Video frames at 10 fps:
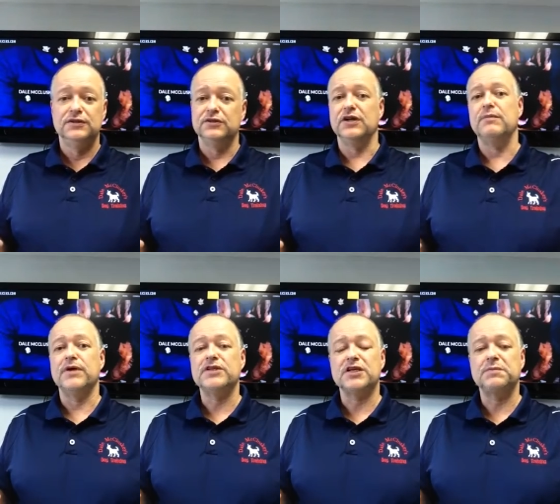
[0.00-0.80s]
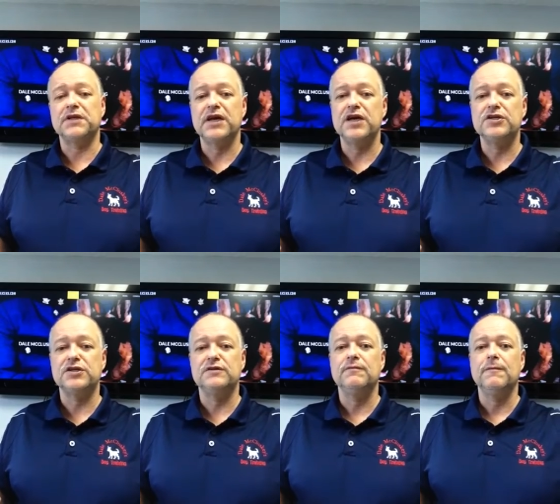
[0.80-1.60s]
there's not much
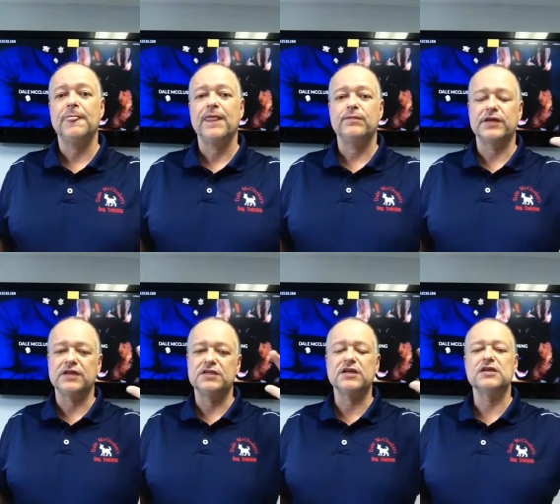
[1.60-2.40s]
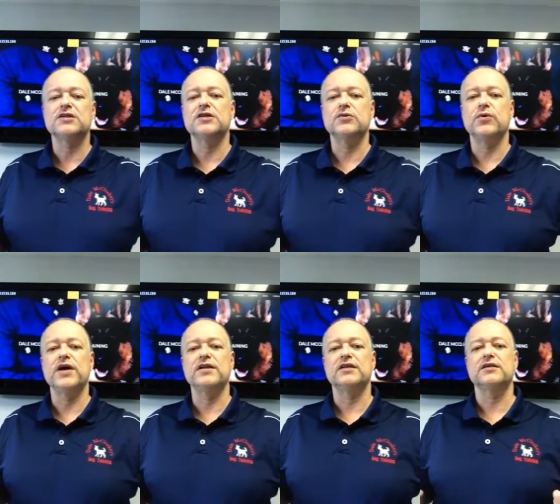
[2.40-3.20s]
expectation, but then it's done in such a
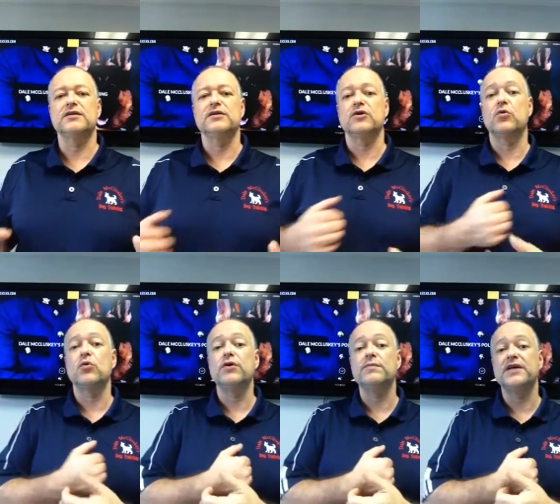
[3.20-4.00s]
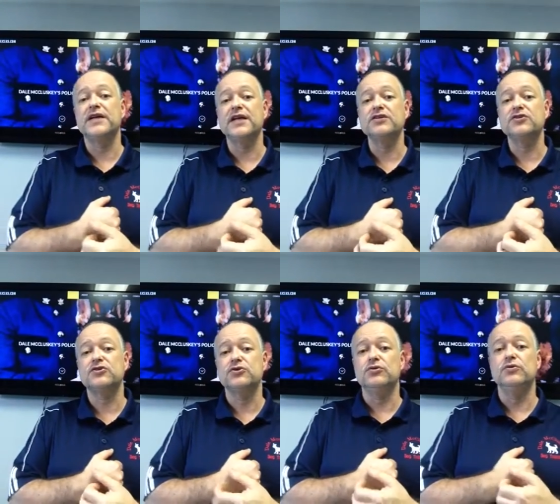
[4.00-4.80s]
way that the quarry begins
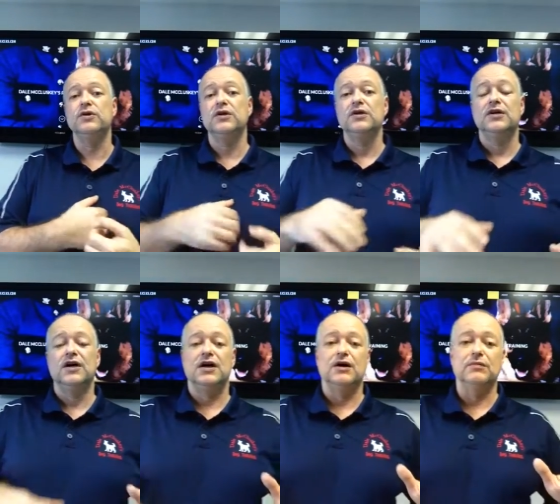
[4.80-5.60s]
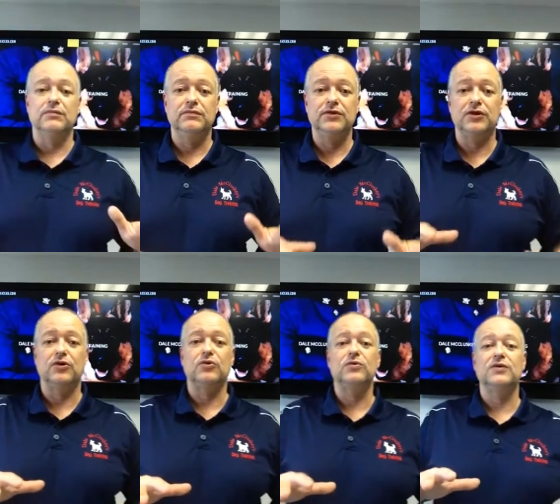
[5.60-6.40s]
to
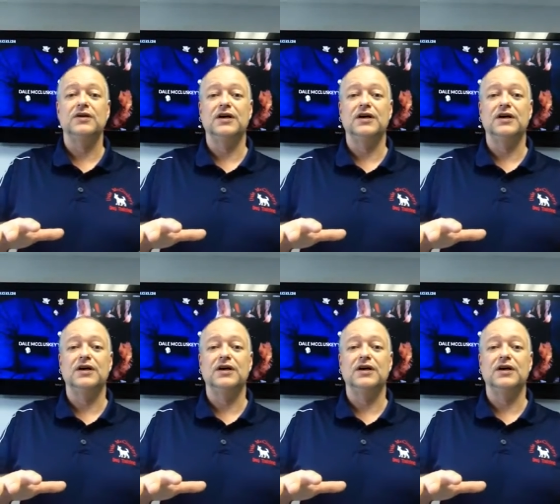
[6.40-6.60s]
go